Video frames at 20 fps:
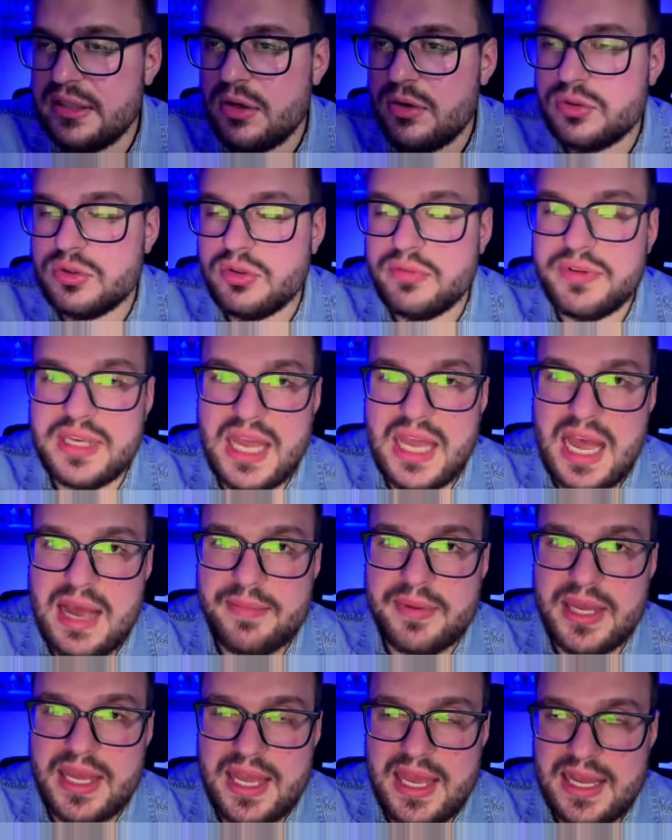the app
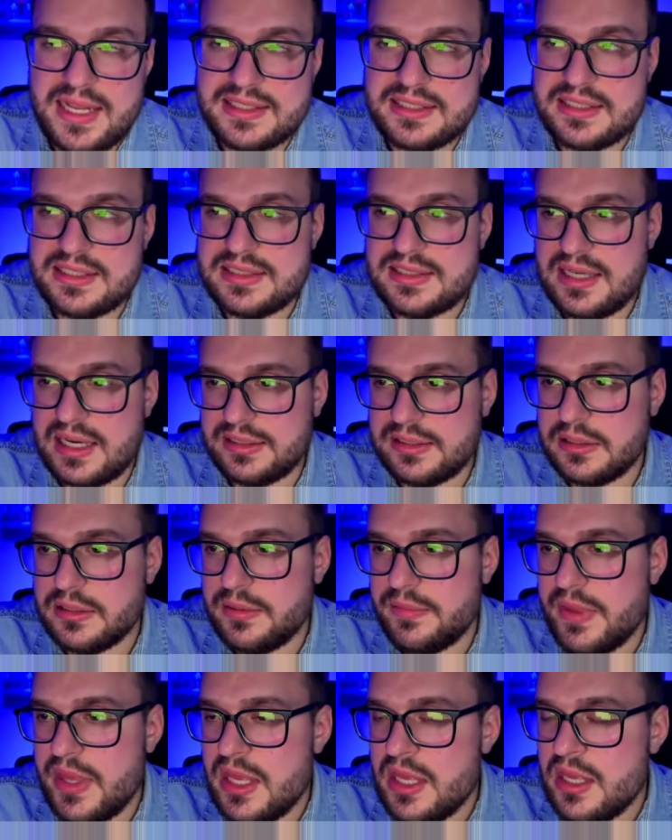has started.
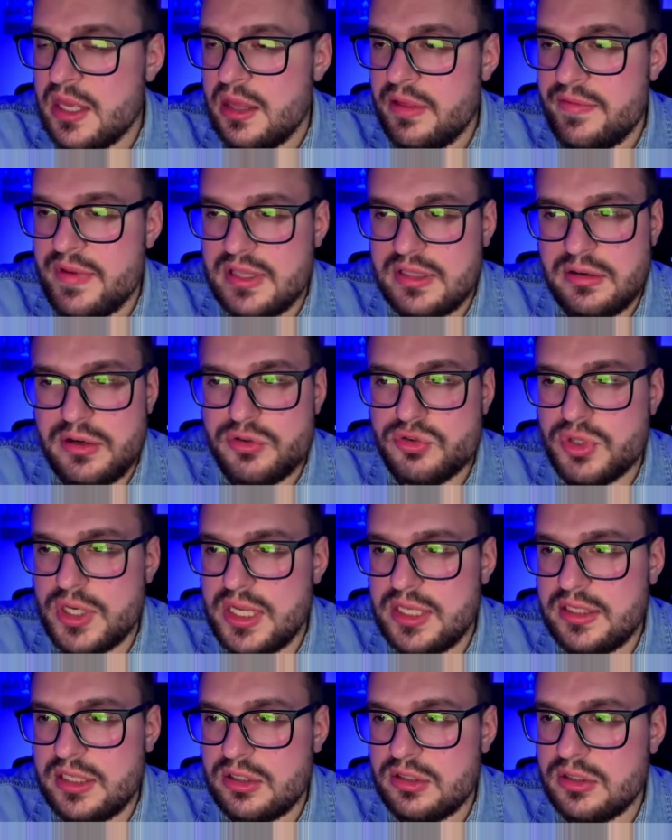That literally
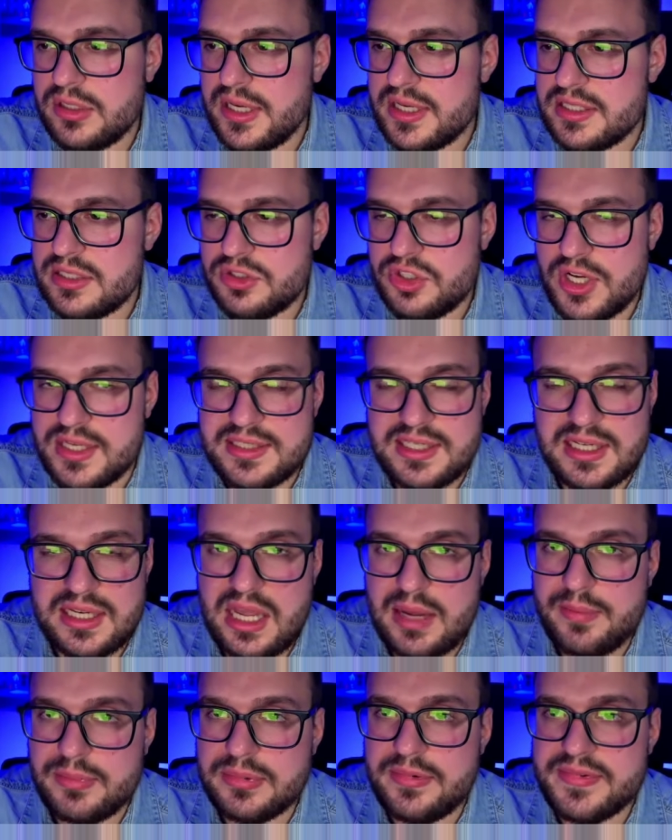took us just a
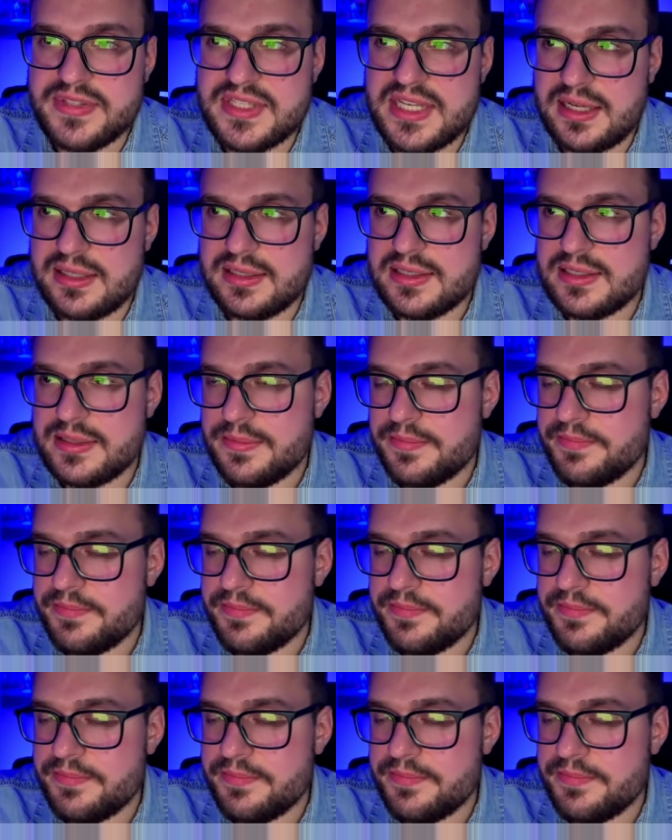couple of seconds.